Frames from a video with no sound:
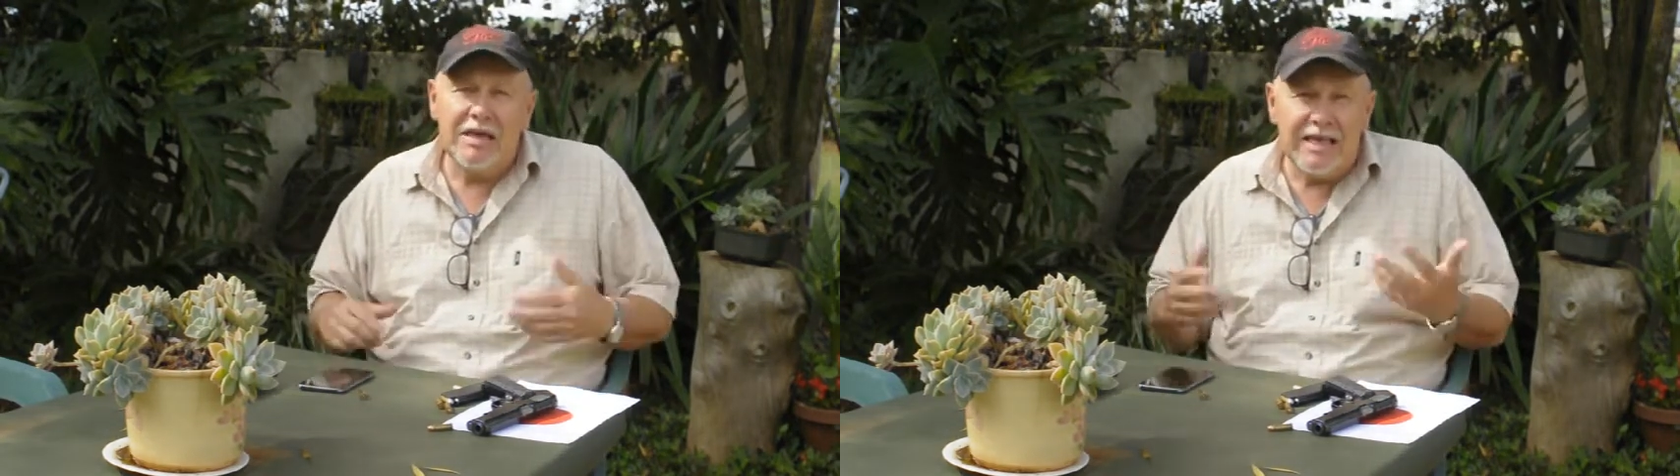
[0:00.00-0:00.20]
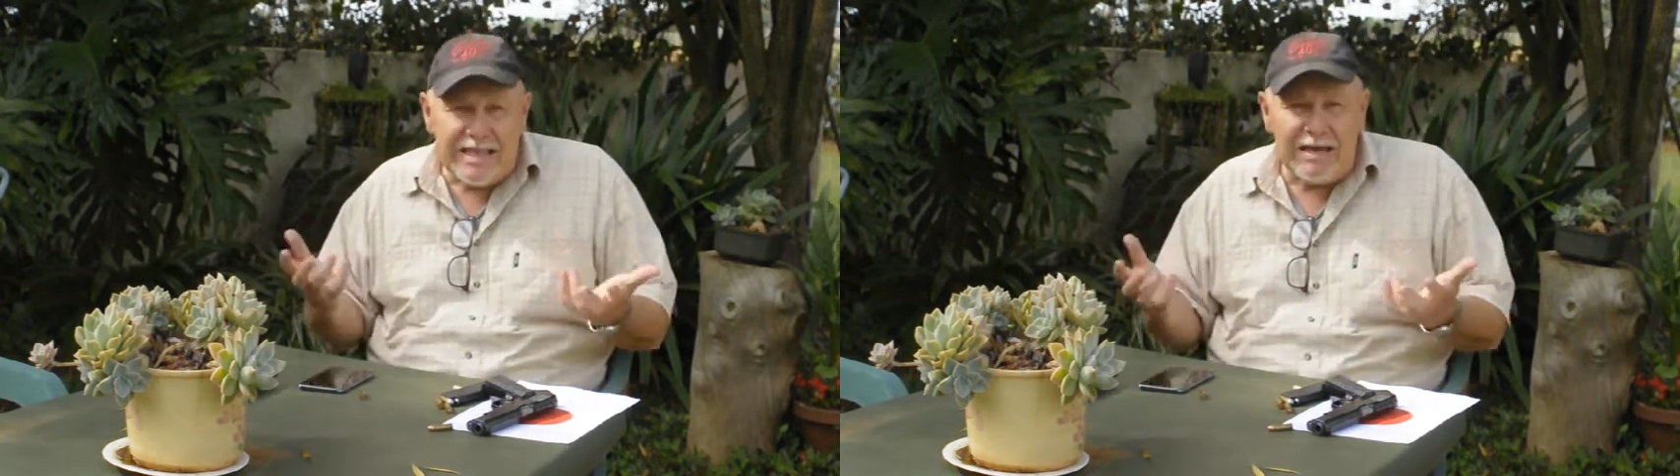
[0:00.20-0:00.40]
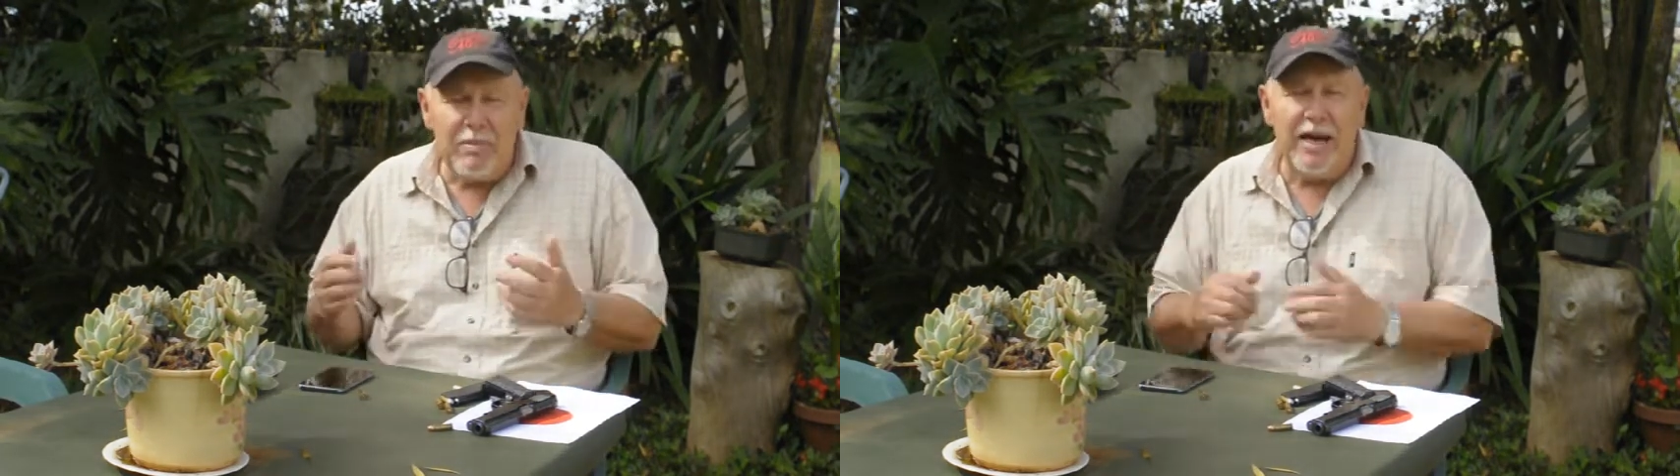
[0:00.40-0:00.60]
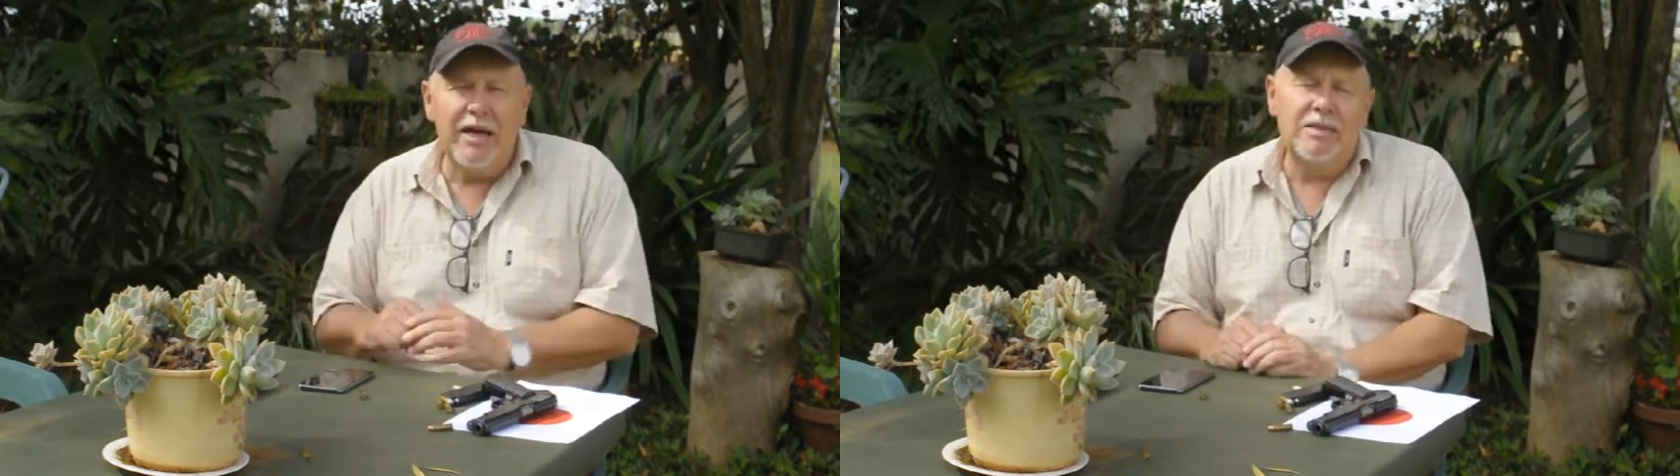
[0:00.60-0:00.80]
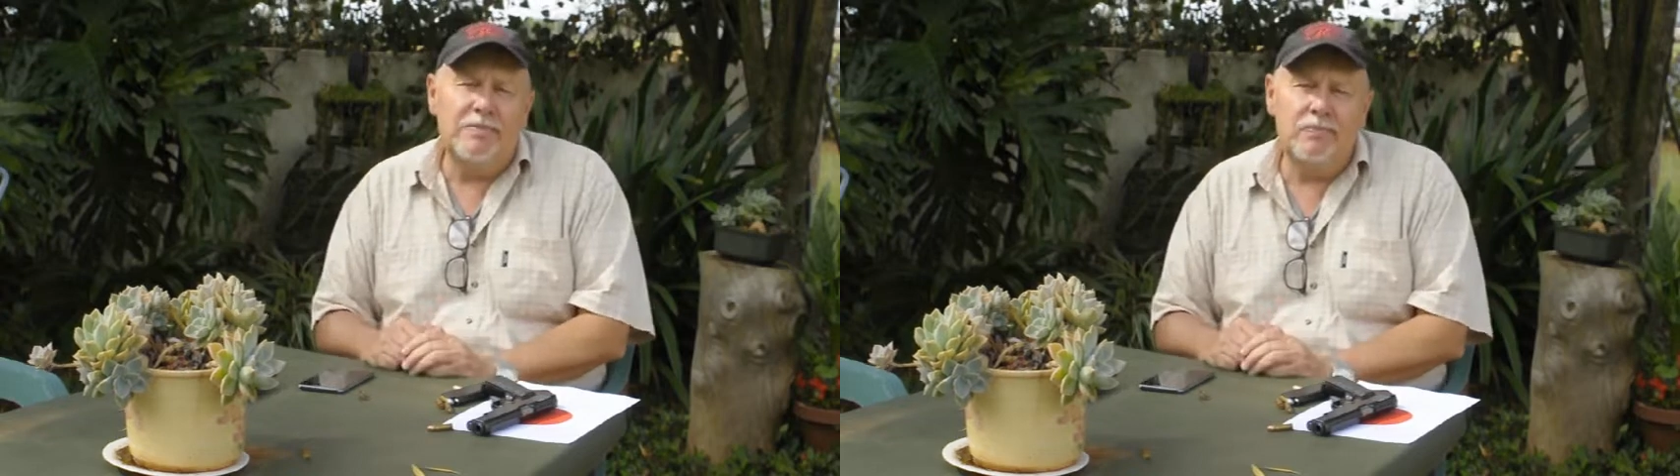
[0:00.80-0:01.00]
Does that
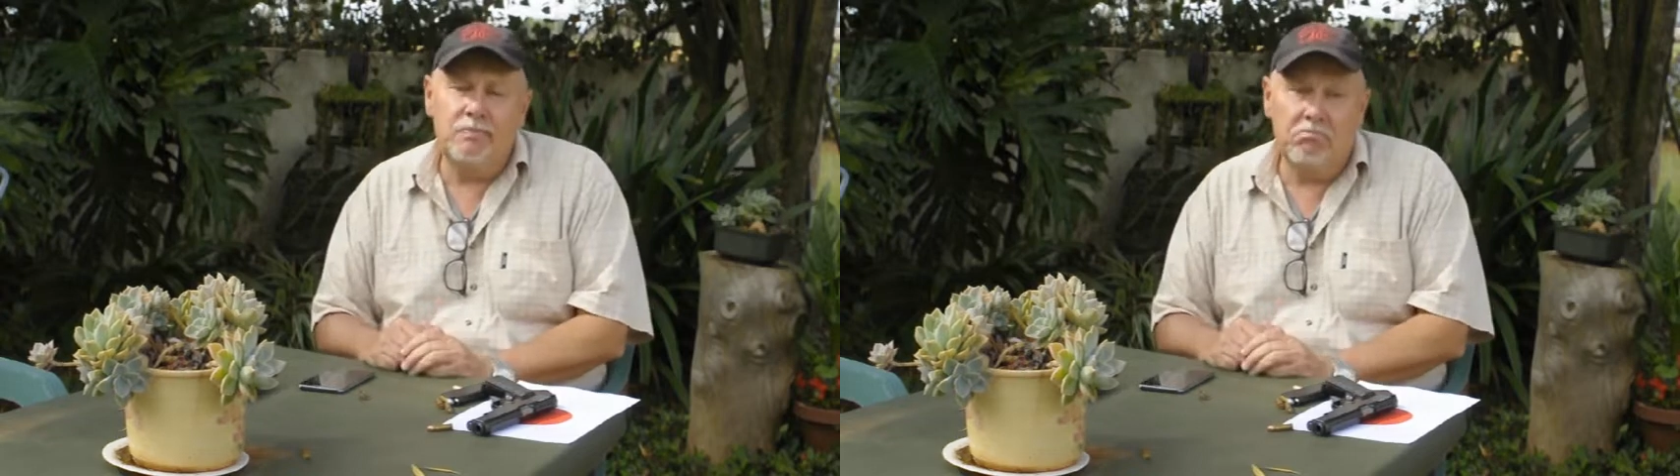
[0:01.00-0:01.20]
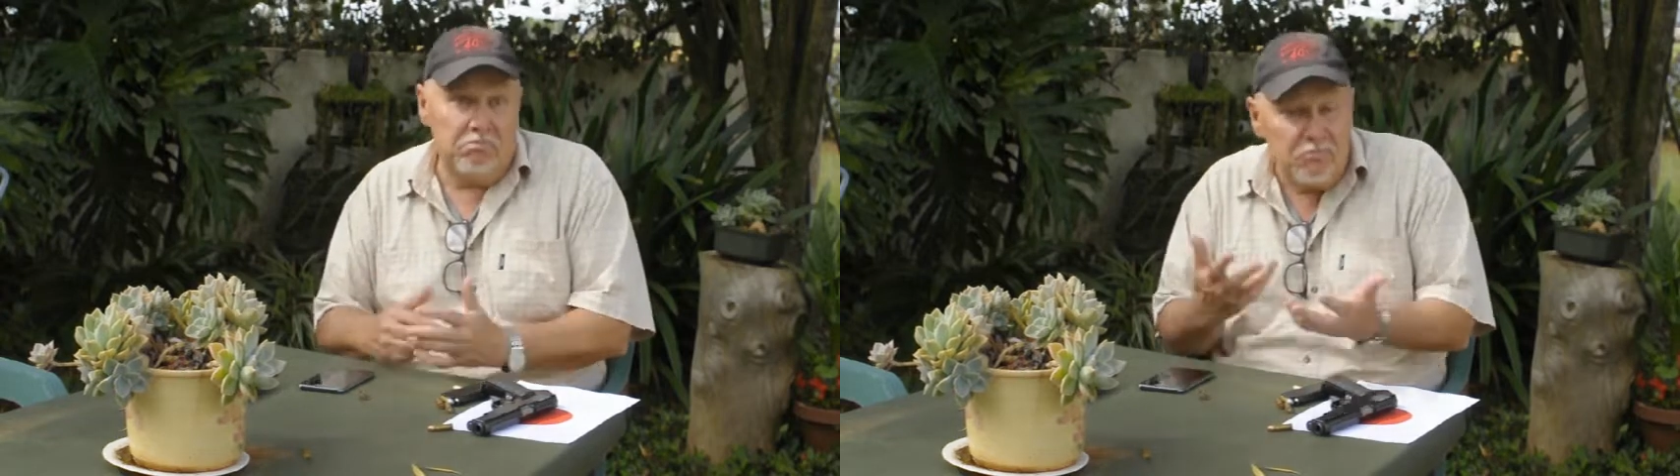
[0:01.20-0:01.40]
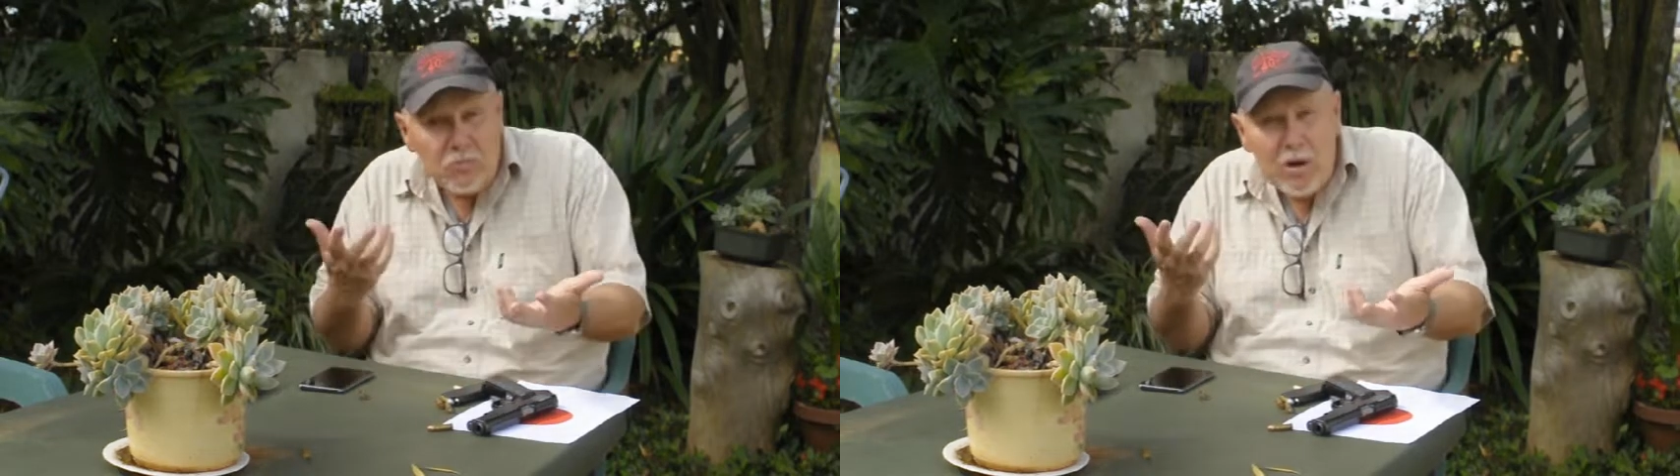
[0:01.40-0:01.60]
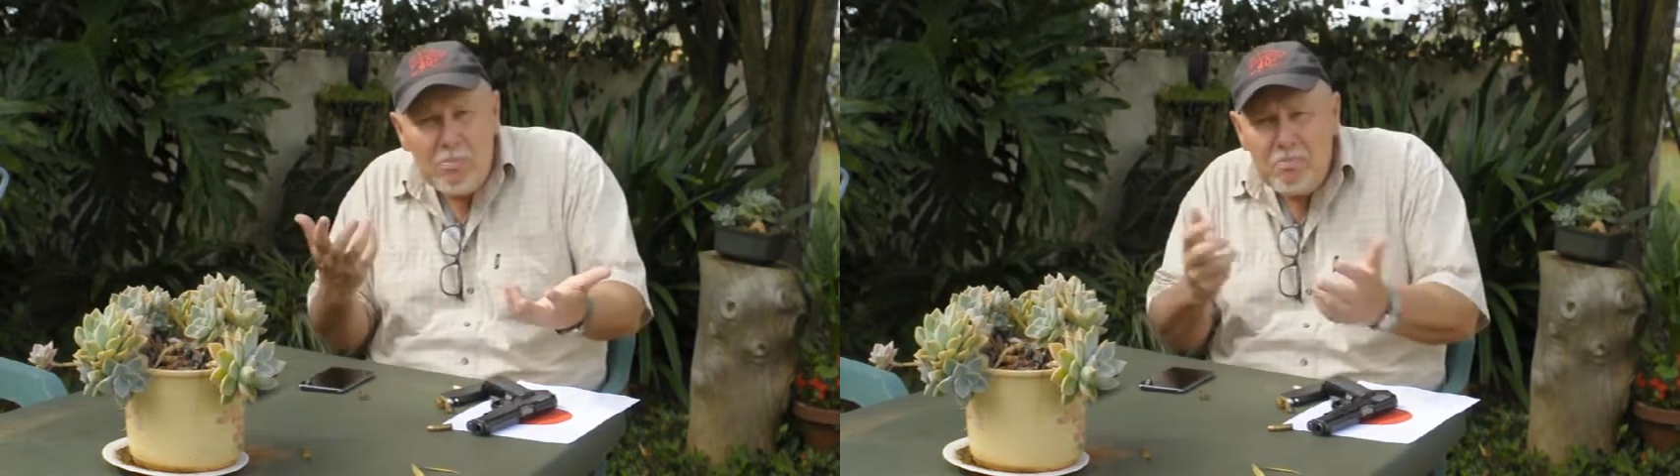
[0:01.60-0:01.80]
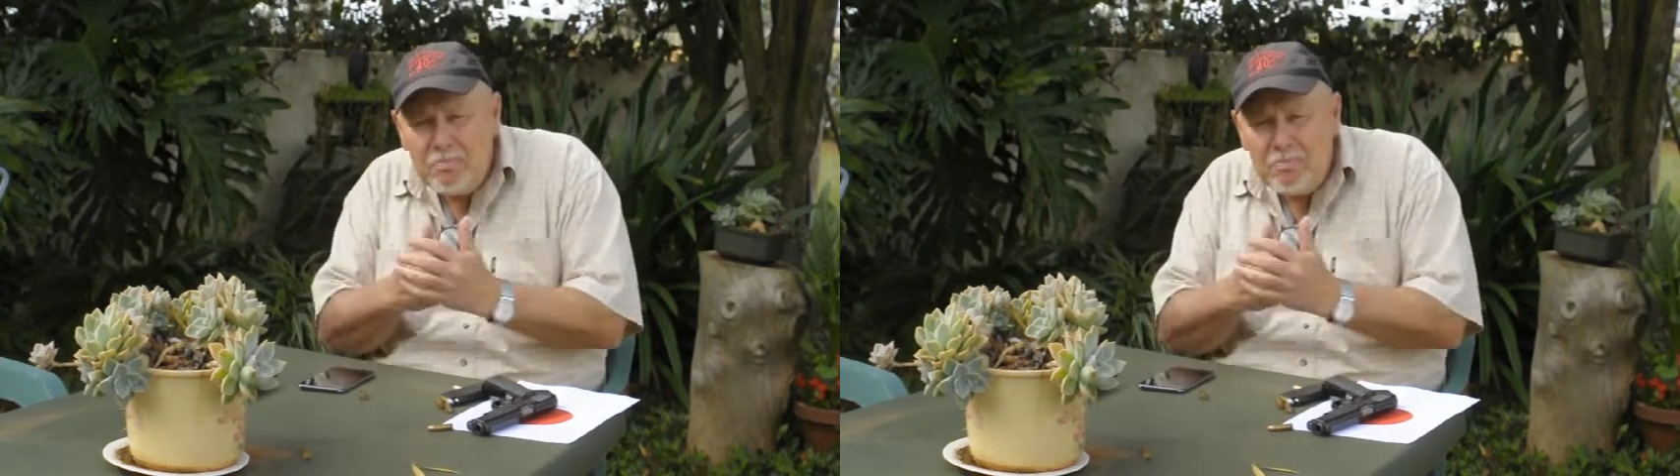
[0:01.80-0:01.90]
matter? Well,